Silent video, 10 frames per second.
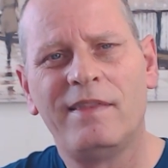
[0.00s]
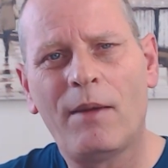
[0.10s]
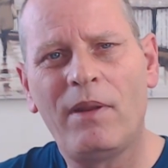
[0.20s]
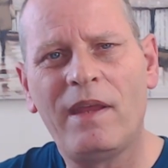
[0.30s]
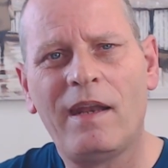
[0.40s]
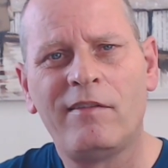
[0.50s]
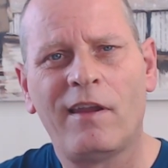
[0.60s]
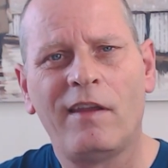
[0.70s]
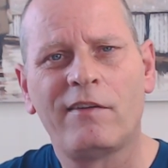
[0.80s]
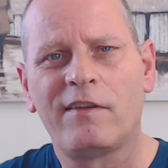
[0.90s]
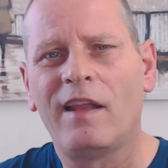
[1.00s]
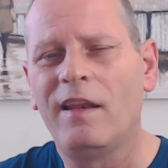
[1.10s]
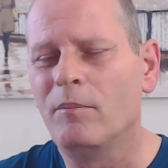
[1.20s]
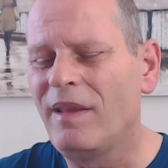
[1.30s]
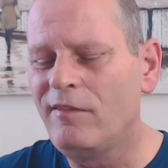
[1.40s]
now and again, it tastes
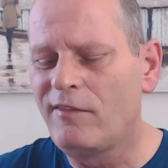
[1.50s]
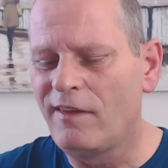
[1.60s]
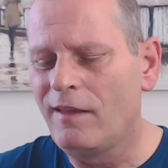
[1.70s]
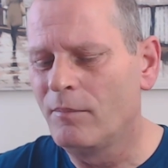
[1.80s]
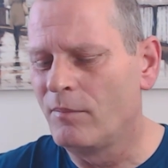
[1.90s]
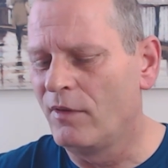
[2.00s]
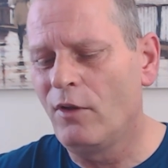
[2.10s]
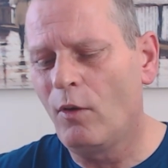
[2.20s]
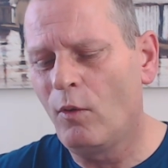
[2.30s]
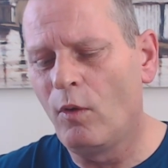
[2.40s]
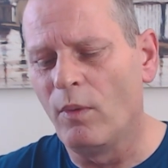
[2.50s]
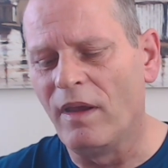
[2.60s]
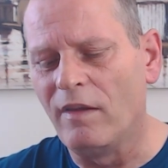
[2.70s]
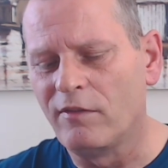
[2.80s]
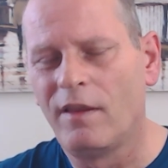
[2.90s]
slightly minty, but not
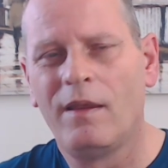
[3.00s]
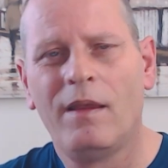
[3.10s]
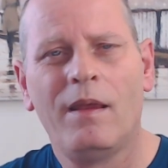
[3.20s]
always.